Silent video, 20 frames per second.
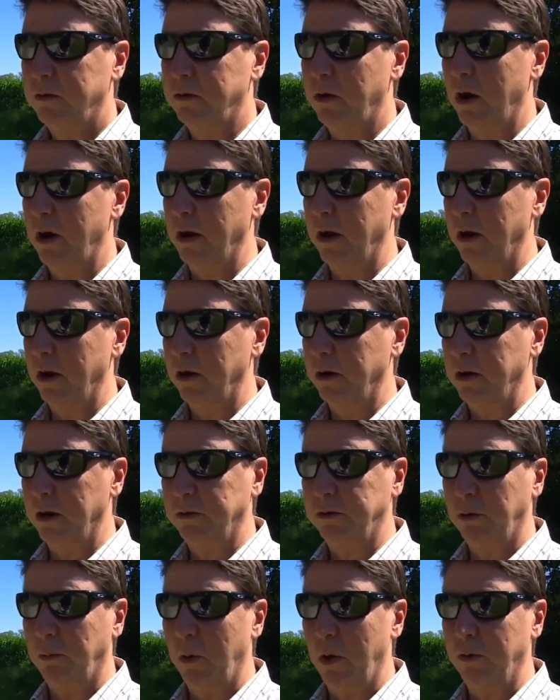trying to
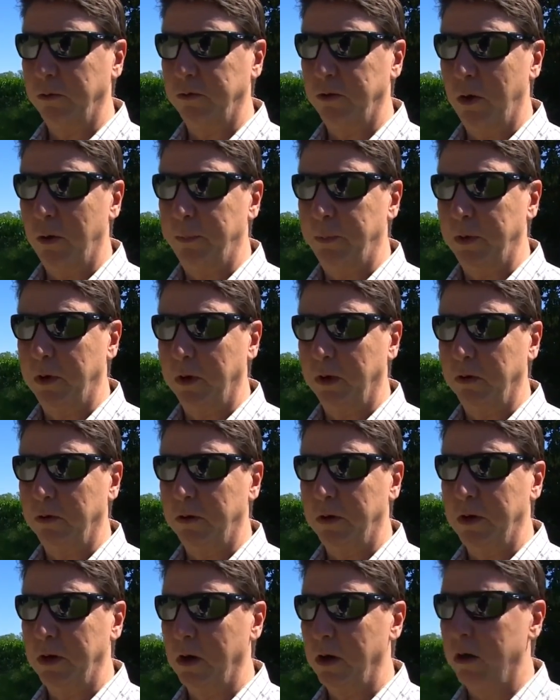get the roads open and
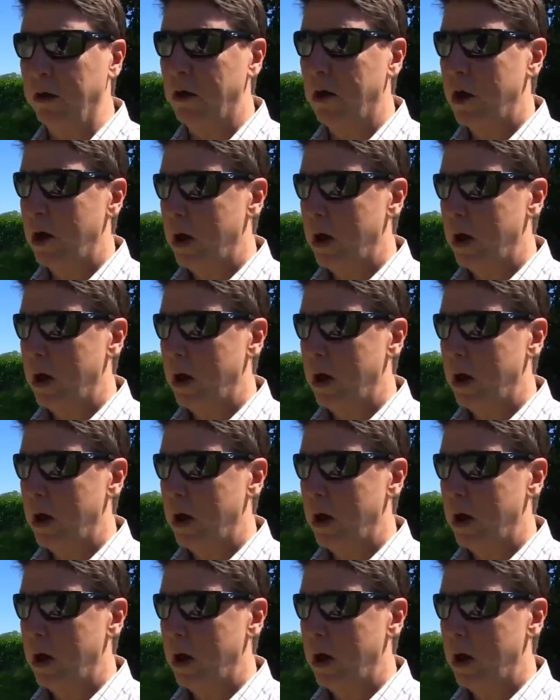clear.